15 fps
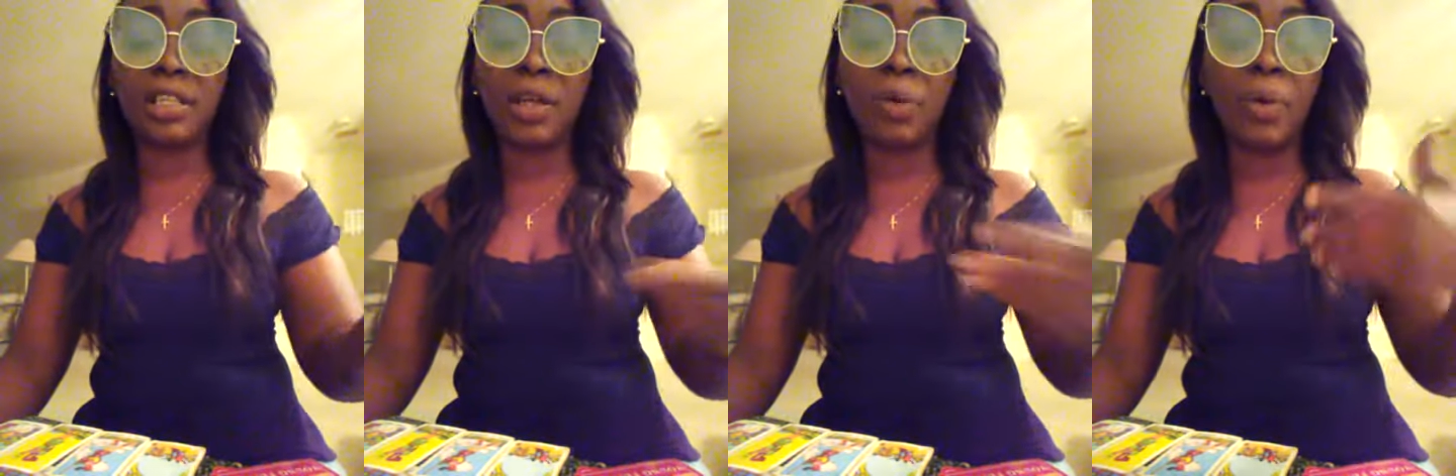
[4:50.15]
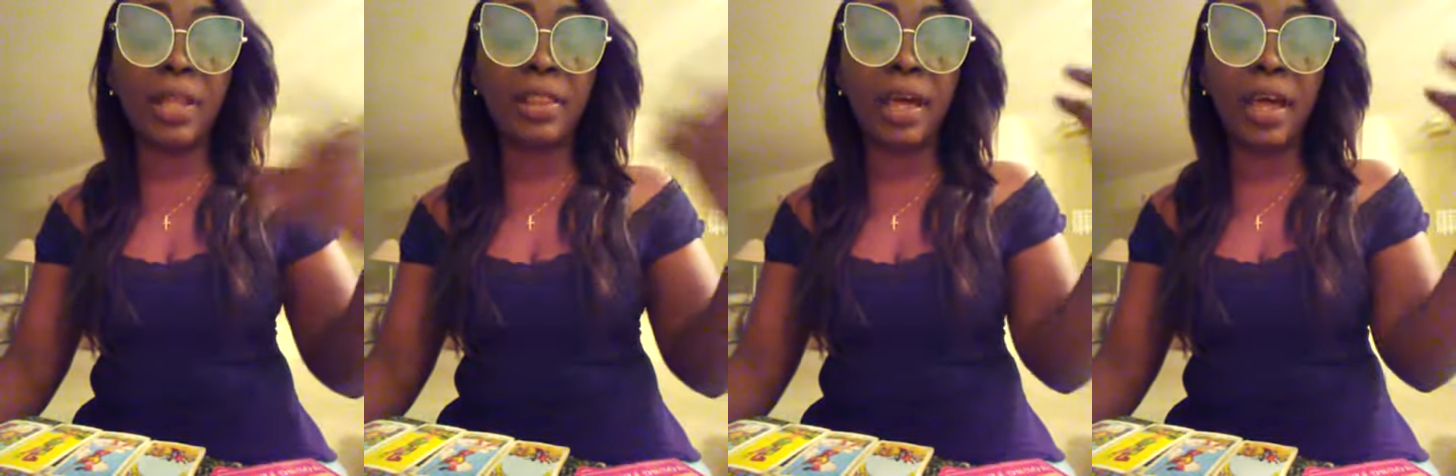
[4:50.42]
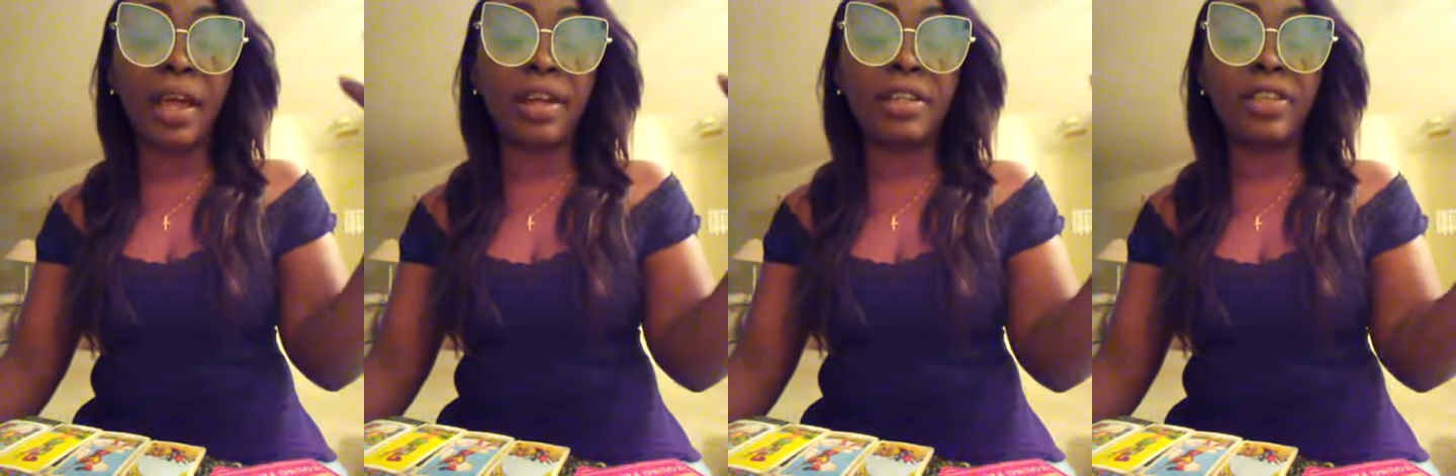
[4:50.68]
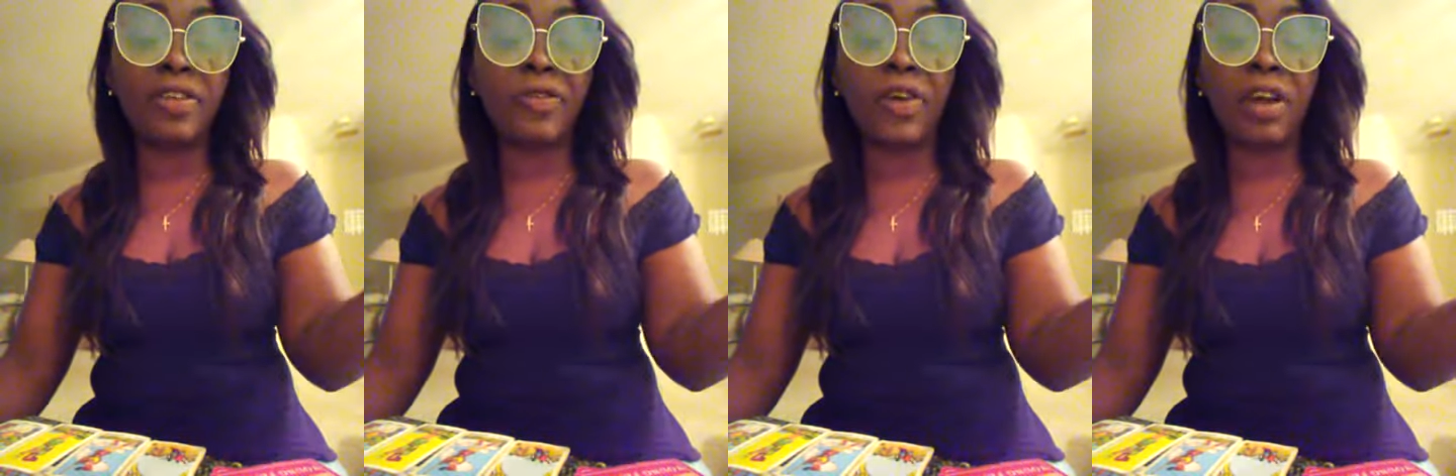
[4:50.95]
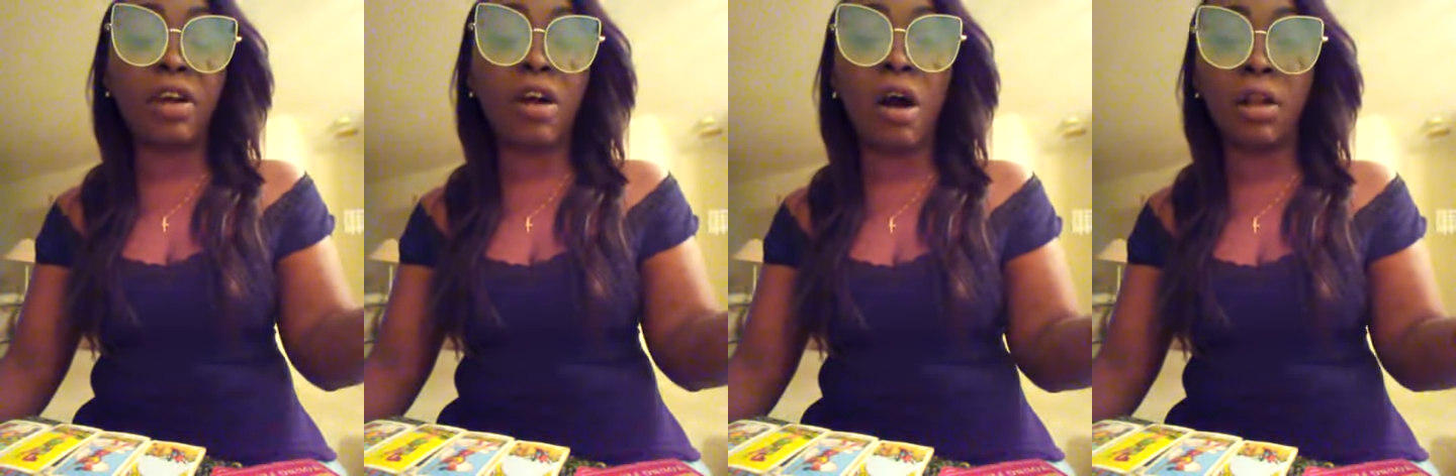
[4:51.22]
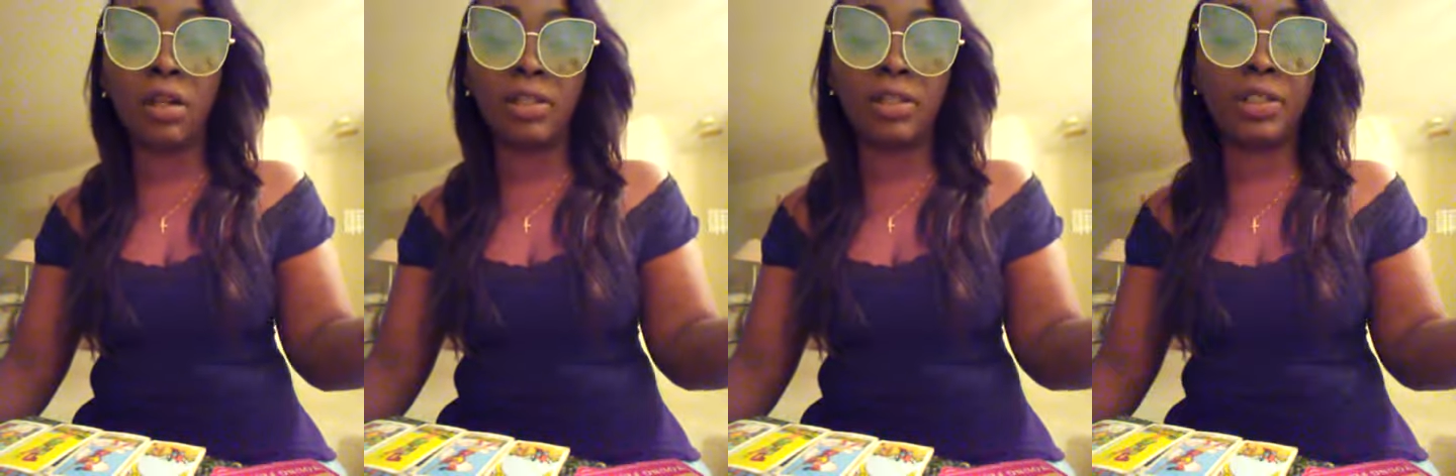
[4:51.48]
They wear their hair in different
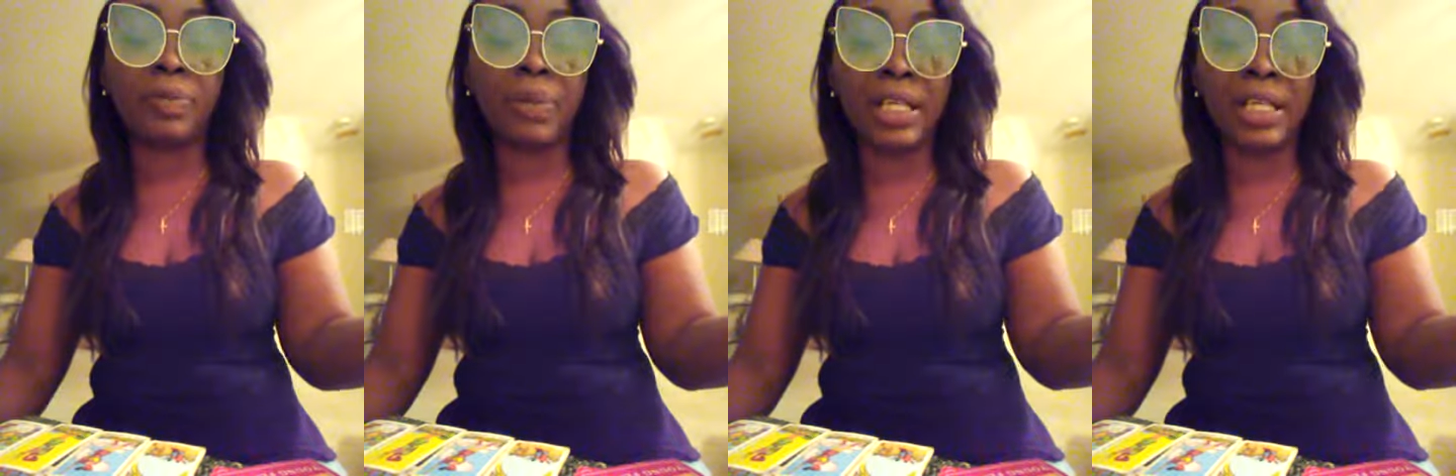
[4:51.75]
colors,